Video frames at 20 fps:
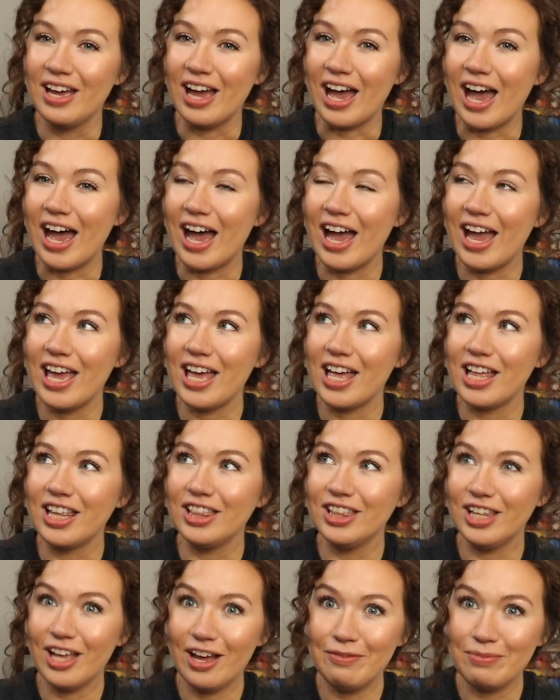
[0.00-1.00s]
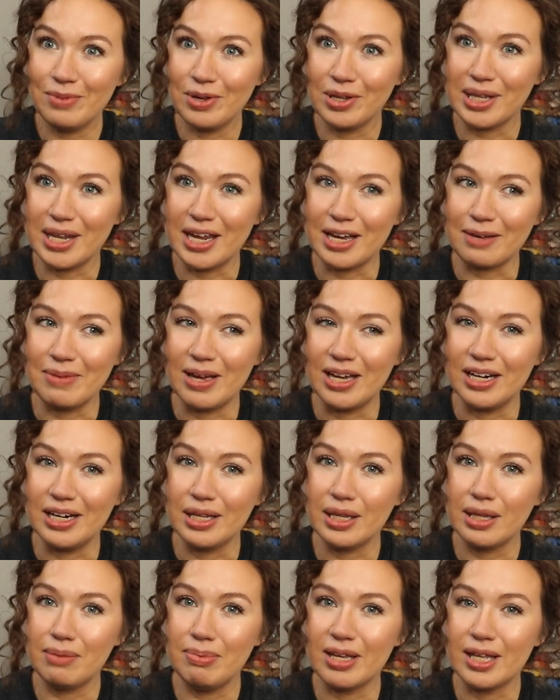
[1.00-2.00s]
I love Mosaic
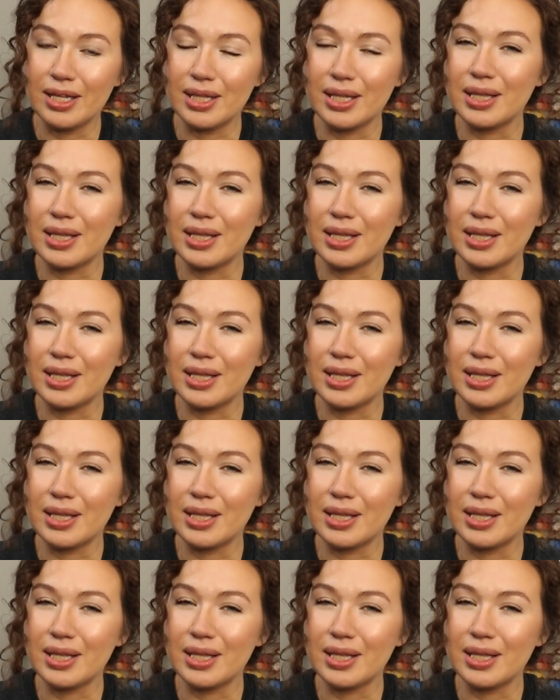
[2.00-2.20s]
Madness because